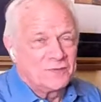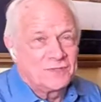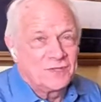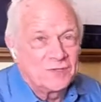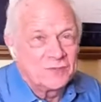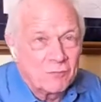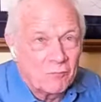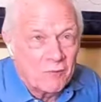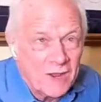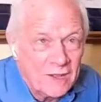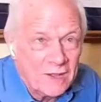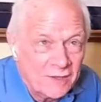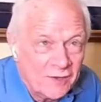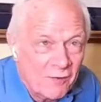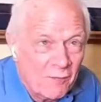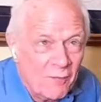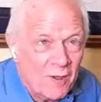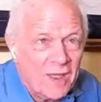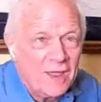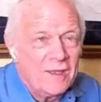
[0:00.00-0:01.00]
She's
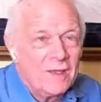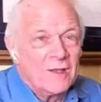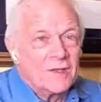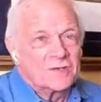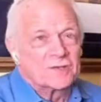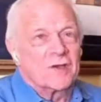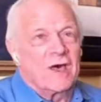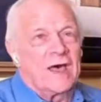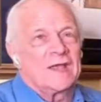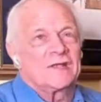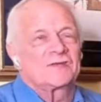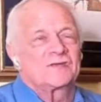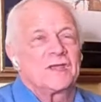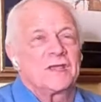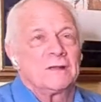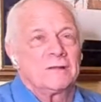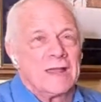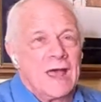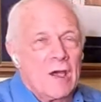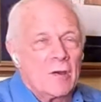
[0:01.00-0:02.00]
wailing away. So I
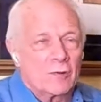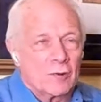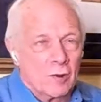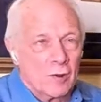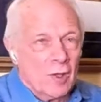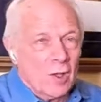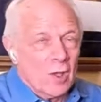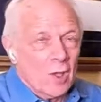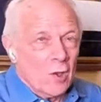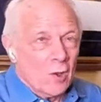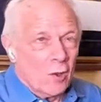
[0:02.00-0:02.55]
sing louder.